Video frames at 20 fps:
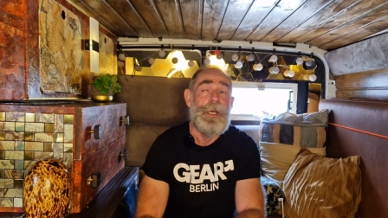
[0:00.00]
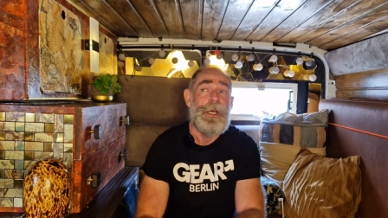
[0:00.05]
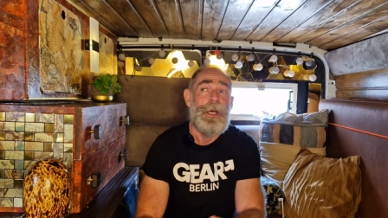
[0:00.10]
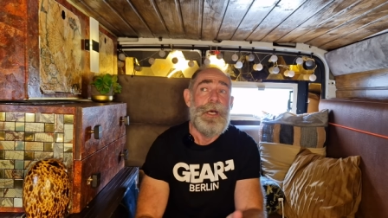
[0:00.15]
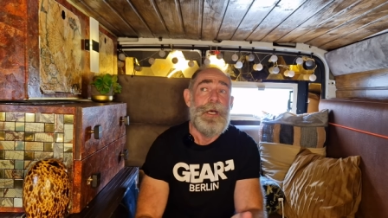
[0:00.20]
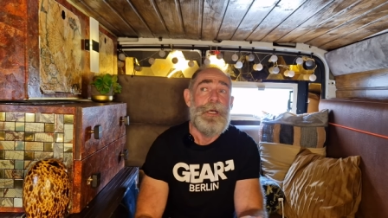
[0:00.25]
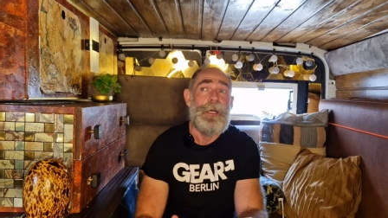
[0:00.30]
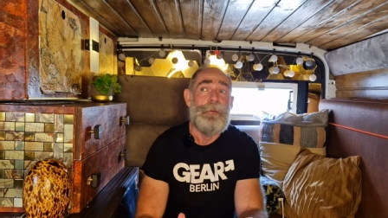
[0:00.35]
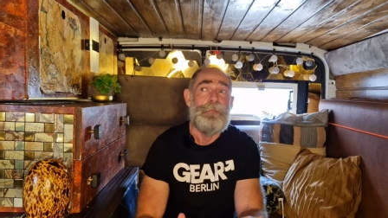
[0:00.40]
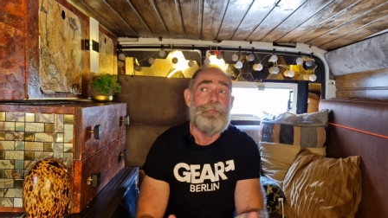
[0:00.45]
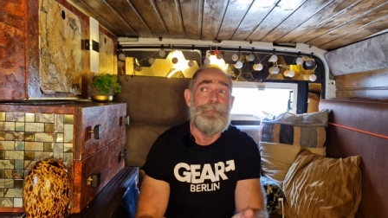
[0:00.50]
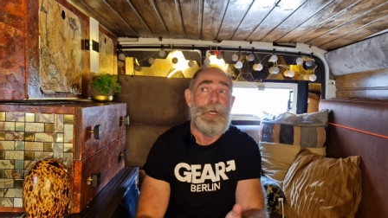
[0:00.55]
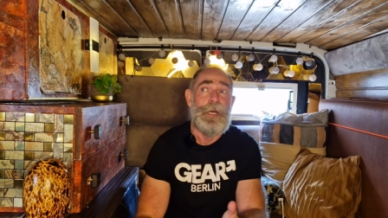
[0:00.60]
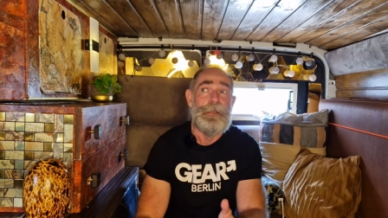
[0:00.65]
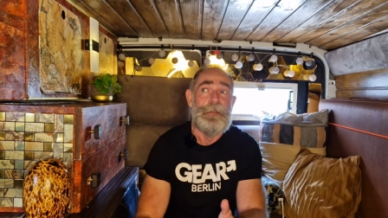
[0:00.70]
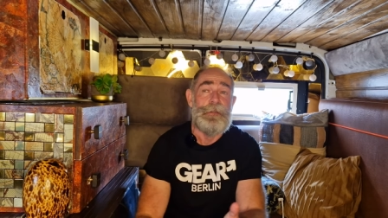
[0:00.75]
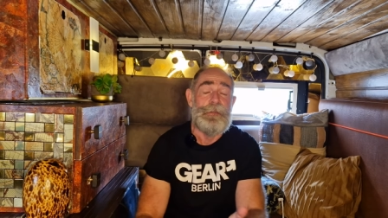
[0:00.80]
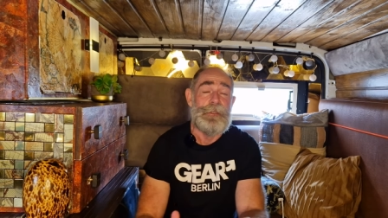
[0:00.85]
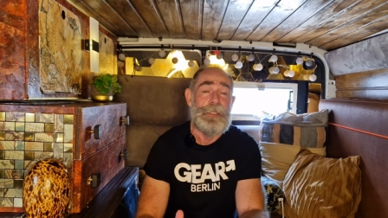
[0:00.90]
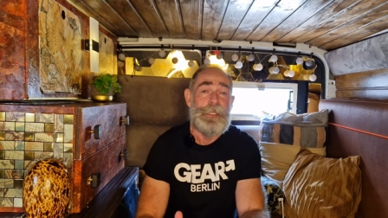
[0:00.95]
Um,
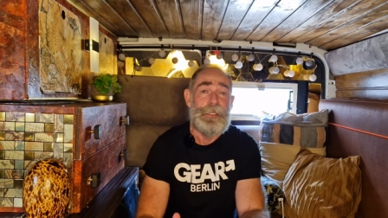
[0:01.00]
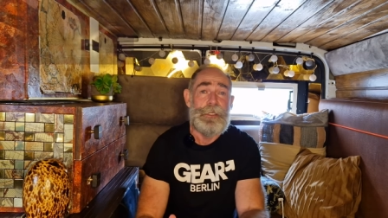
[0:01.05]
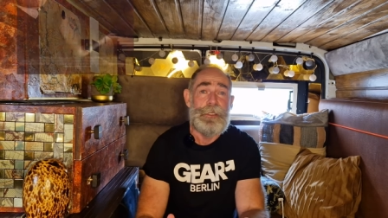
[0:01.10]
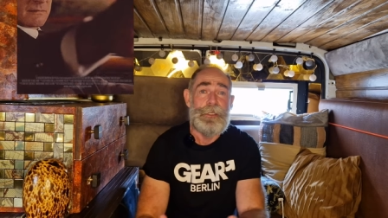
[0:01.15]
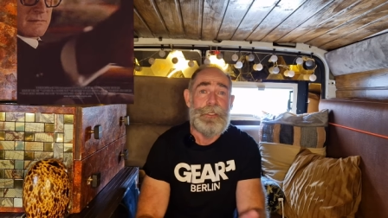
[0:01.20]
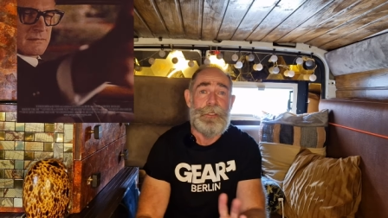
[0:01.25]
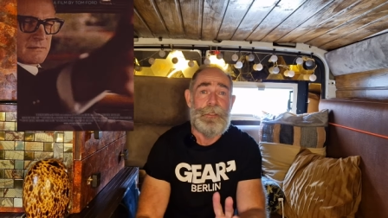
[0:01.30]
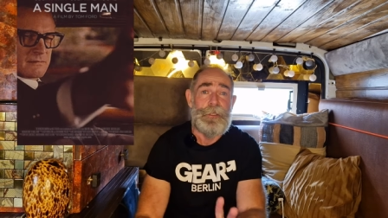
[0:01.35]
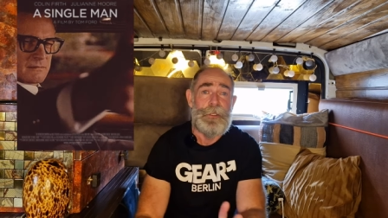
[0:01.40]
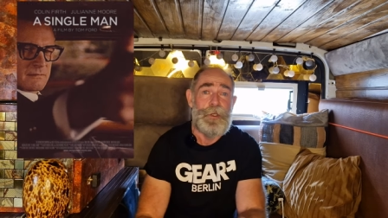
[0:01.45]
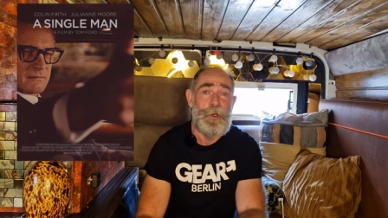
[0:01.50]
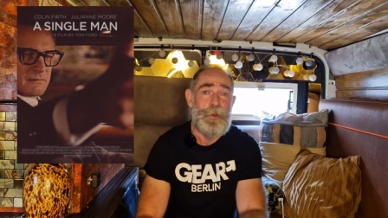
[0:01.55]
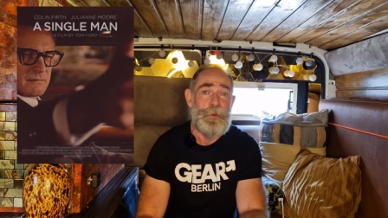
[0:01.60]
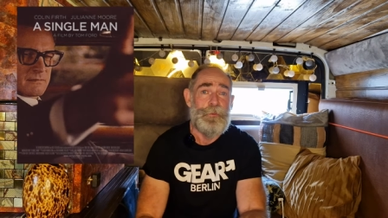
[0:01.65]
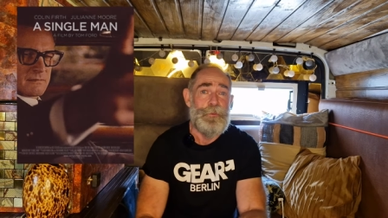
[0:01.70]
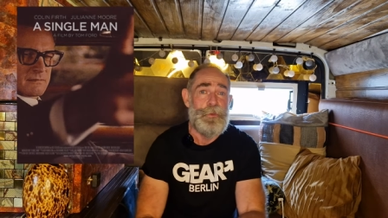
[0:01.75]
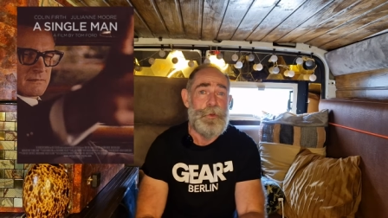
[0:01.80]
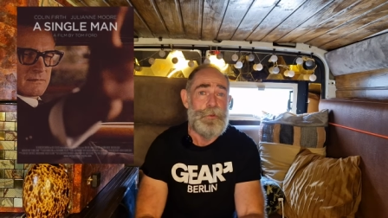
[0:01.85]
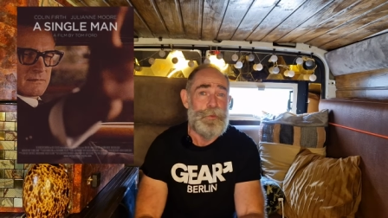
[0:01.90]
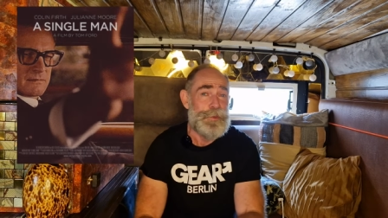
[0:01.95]
I think uh,
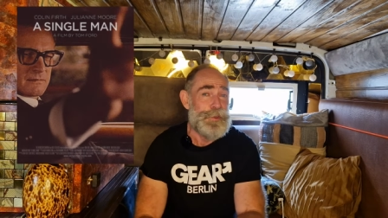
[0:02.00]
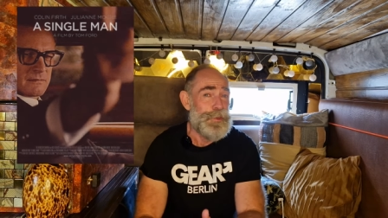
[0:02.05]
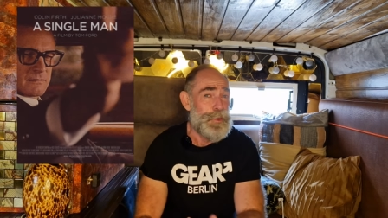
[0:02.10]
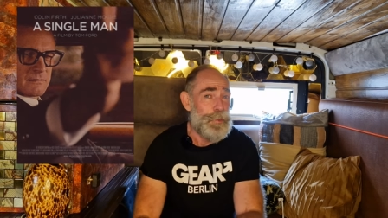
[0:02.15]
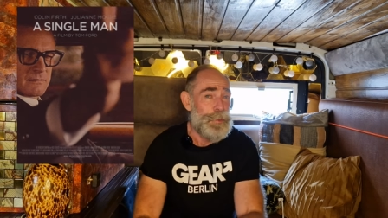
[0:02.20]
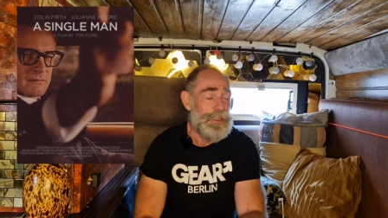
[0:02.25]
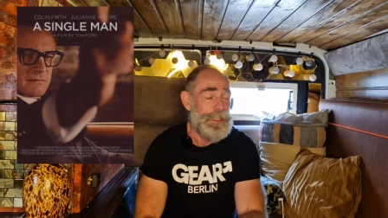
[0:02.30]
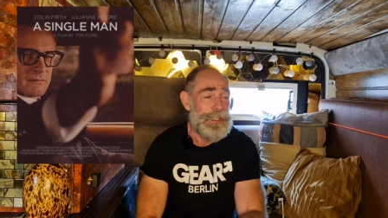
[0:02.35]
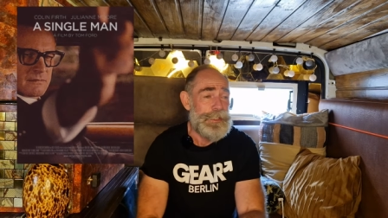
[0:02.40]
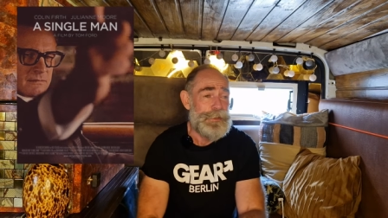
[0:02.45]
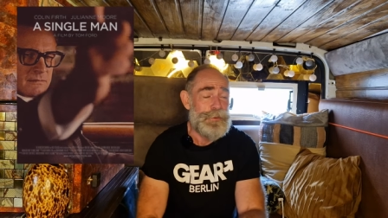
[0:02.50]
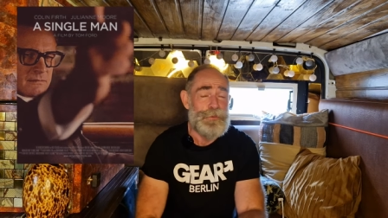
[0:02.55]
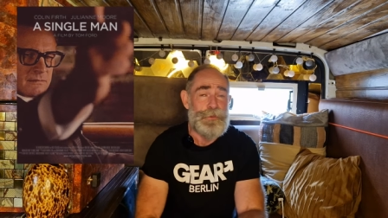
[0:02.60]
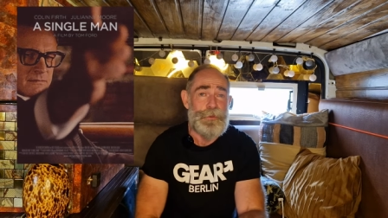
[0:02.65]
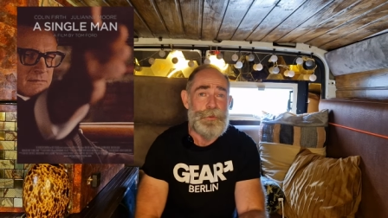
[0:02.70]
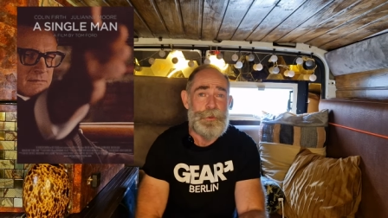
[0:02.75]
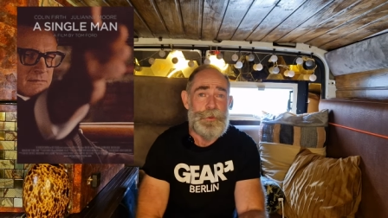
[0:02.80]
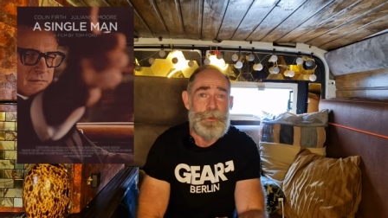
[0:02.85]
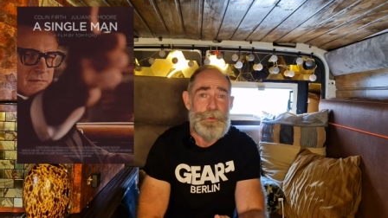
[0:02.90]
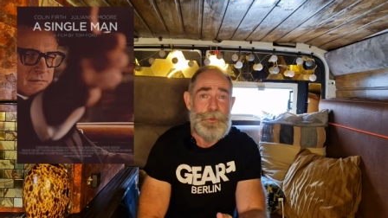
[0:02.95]
Colin Firth was nominated
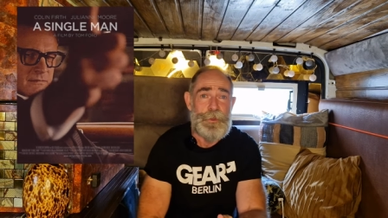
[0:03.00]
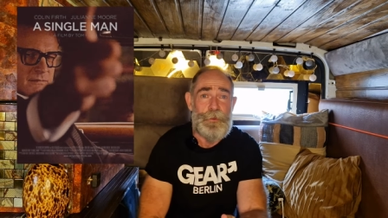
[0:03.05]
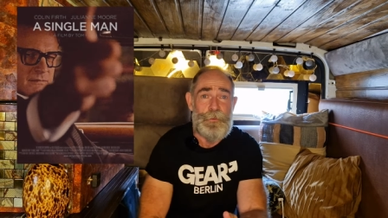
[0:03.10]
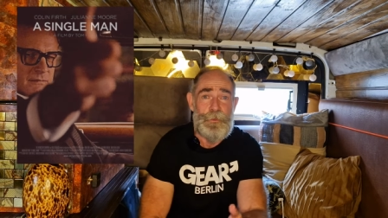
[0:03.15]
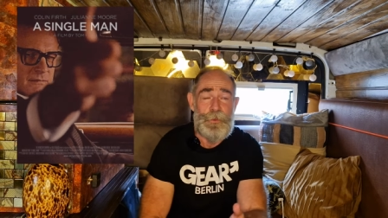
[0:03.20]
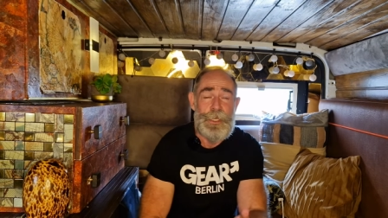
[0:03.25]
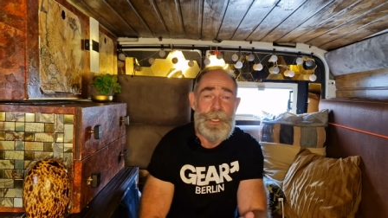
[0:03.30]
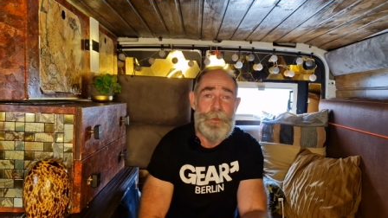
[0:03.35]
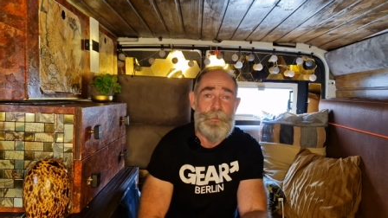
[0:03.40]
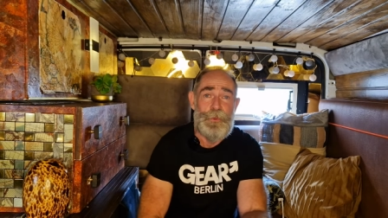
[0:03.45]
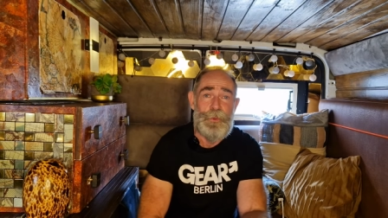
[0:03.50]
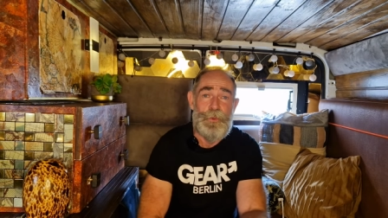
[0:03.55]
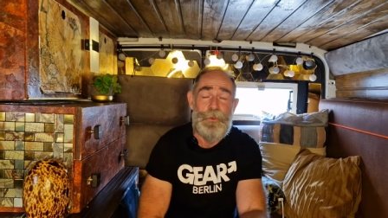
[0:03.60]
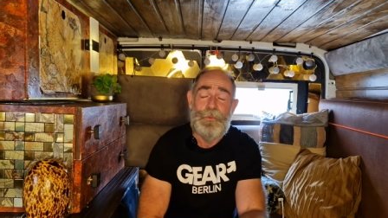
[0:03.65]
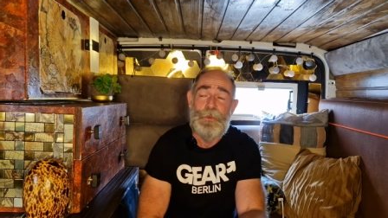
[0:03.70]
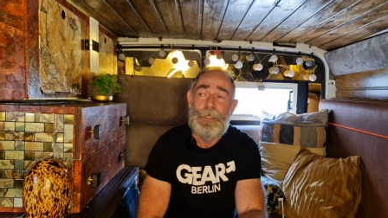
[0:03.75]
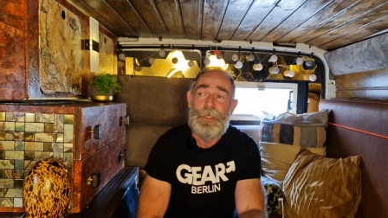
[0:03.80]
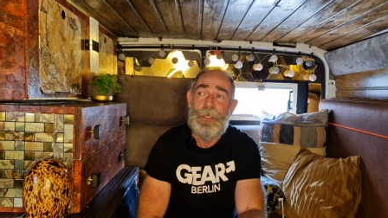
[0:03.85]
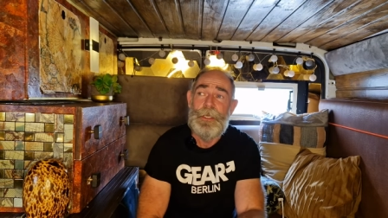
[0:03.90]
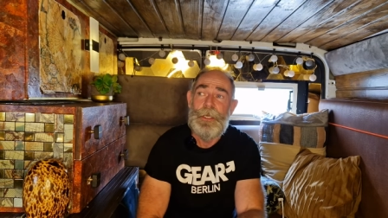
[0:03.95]
for an Oscar for that
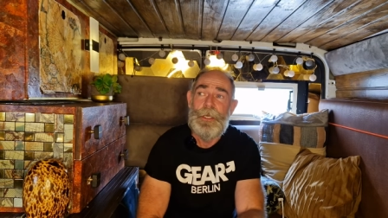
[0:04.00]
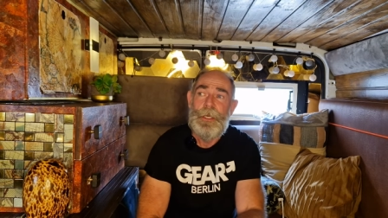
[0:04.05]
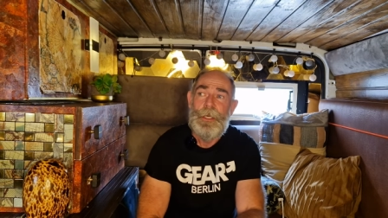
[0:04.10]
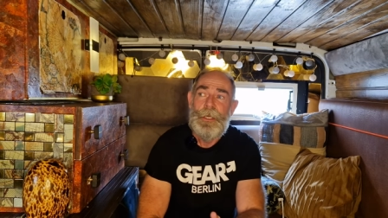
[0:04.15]
movie.